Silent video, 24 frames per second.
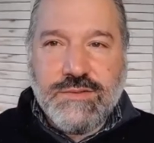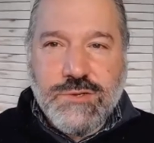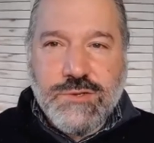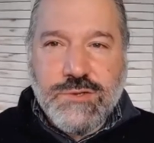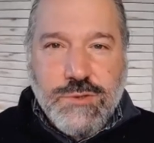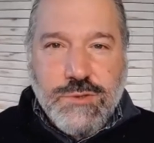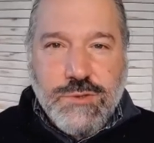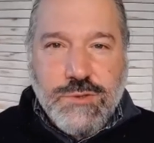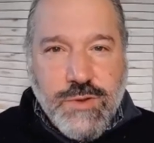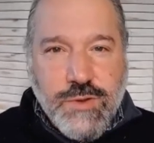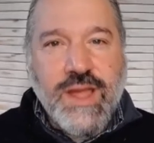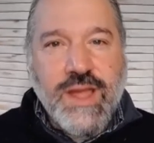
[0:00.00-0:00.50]

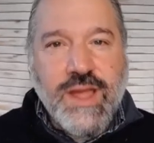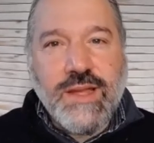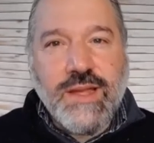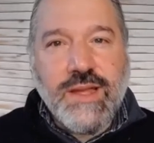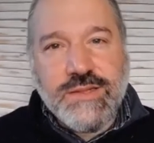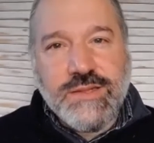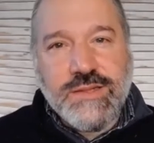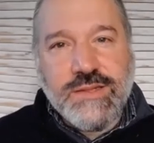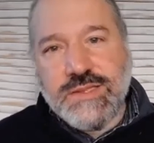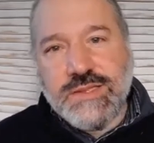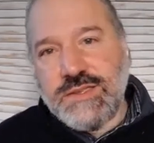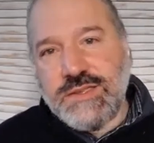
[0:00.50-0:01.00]

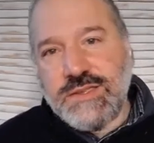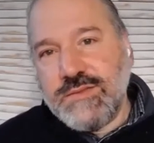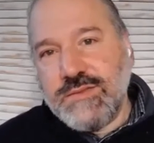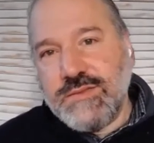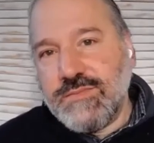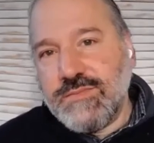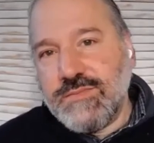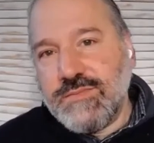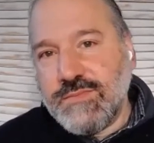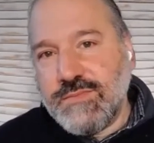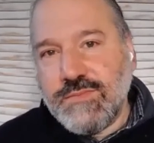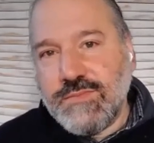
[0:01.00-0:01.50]
trains
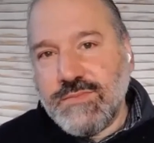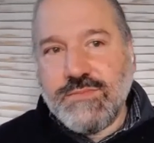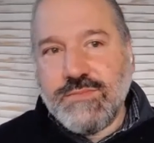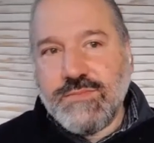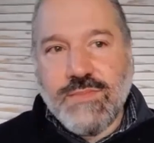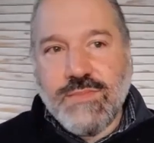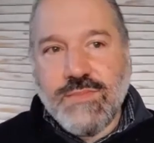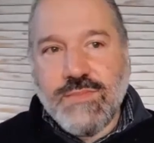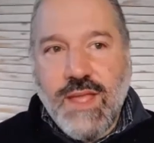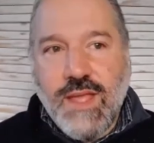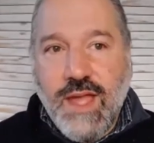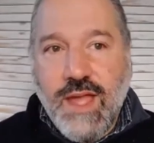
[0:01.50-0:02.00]

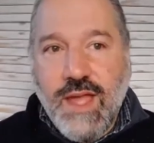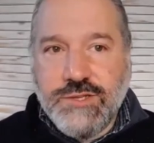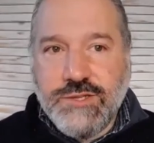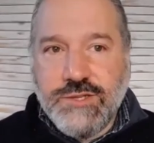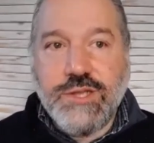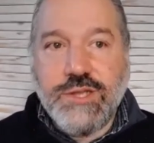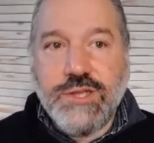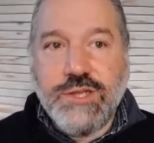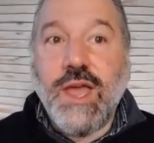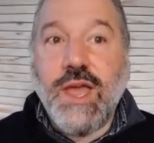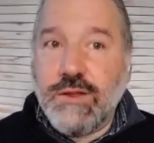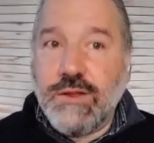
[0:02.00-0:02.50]

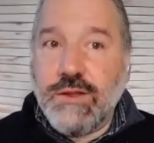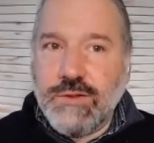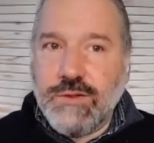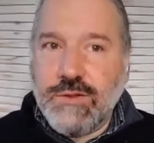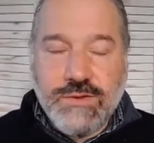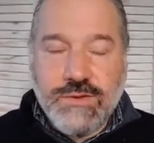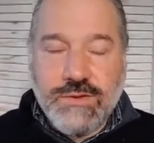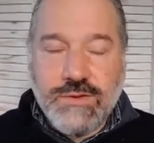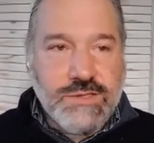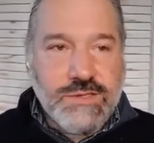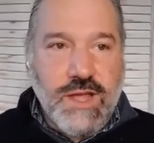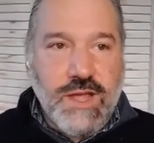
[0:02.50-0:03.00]

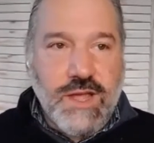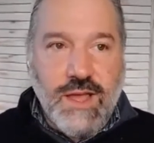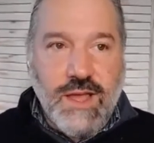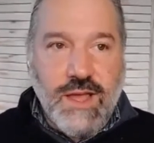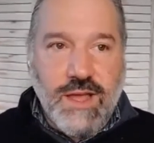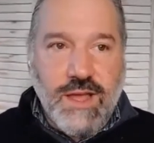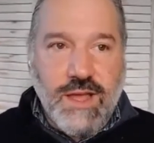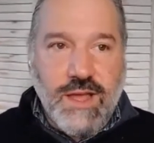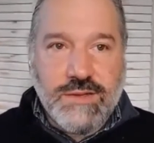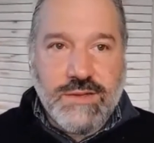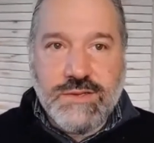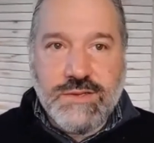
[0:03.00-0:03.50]
educators
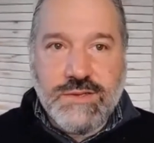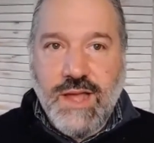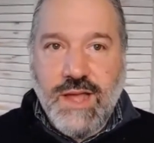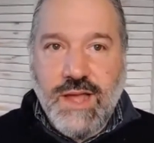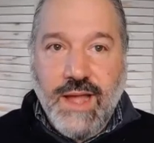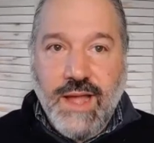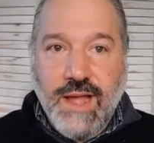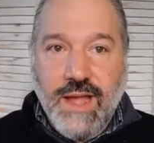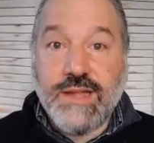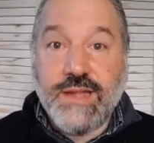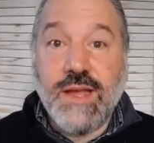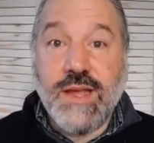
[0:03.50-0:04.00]
and
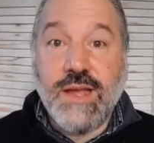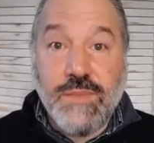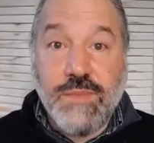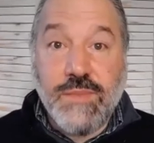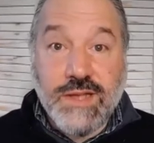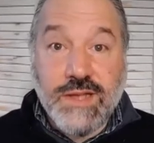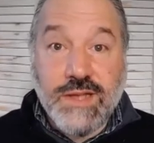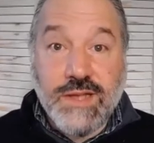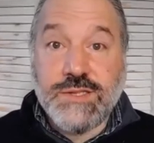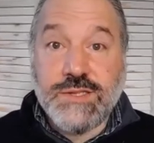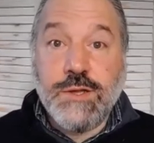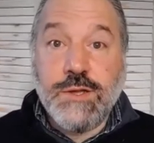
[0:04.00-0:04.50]

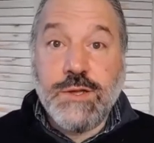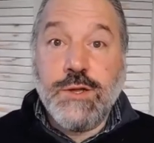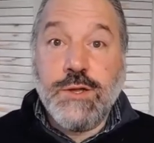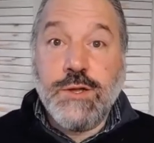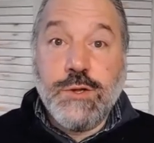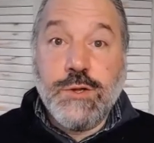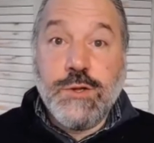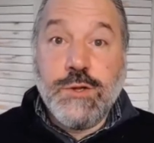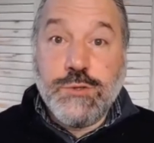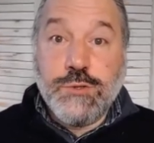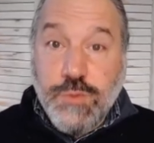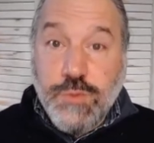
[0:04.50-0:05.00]
academics
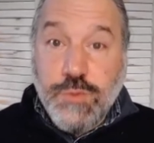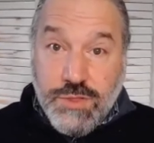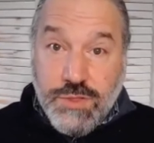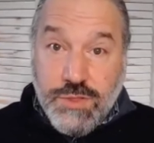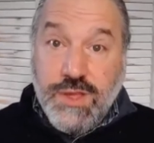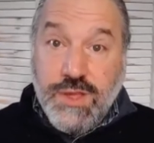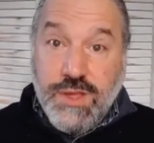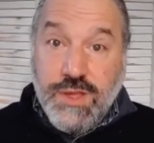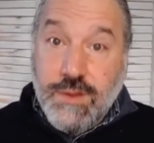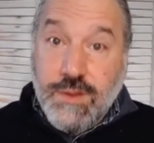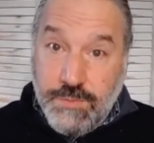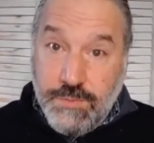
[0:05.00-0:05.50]
to
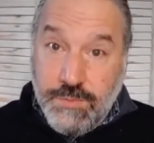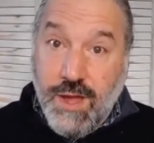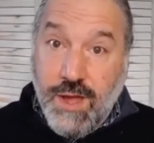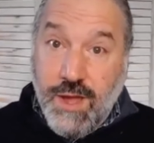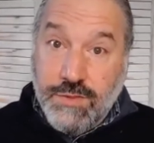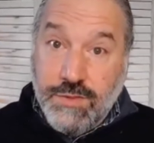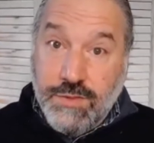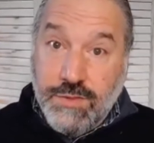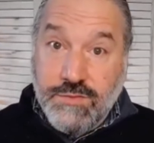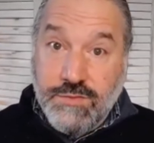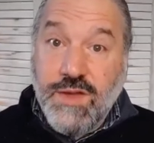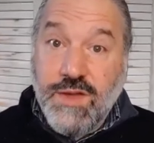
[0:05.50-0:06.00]
think
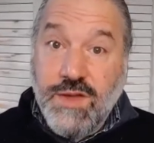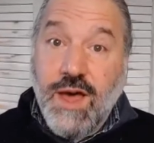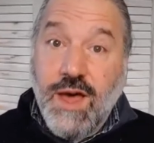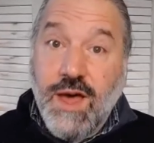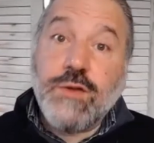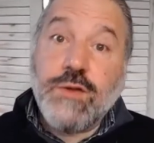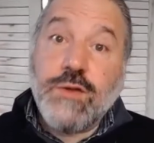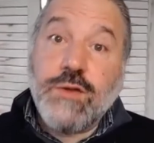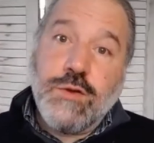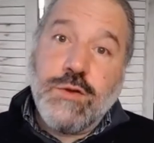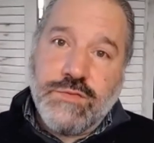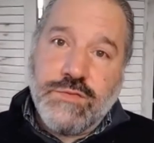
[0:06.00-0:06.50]
about the
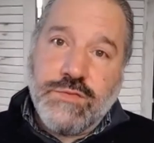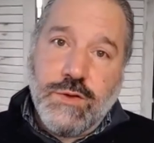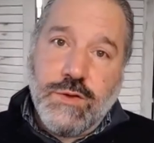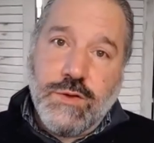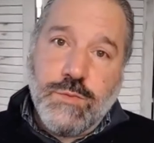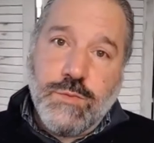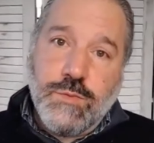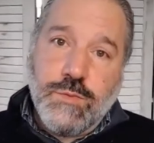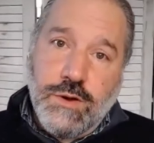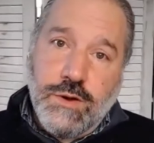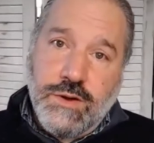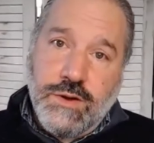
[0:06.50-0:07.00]
value of
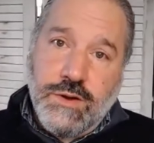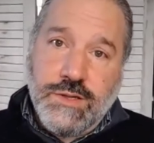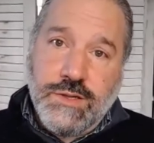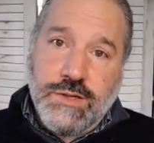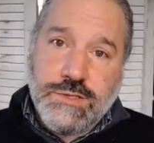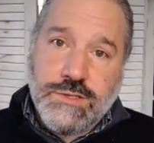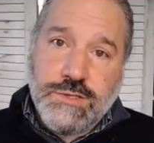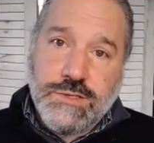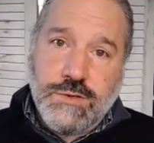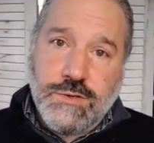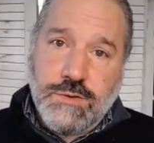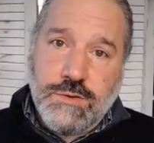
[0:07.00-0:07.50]
their work
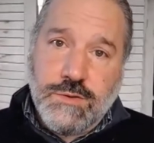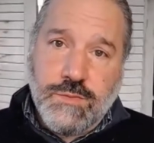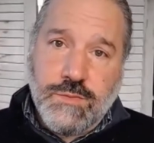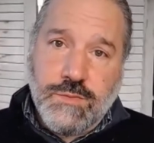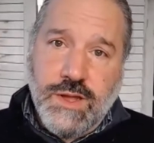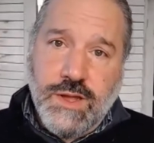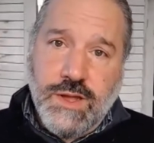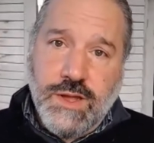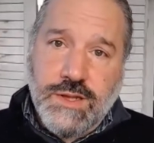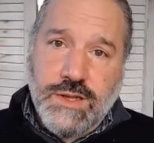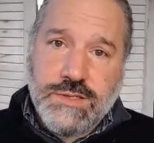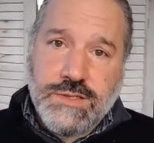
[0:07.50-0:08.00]
in certain
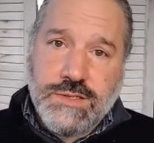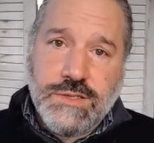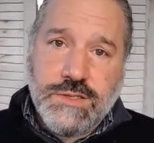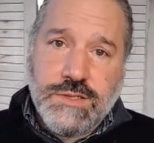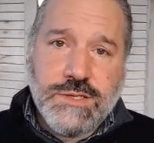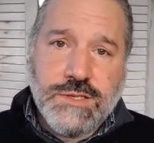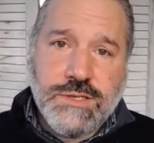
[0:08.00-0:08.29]
ways.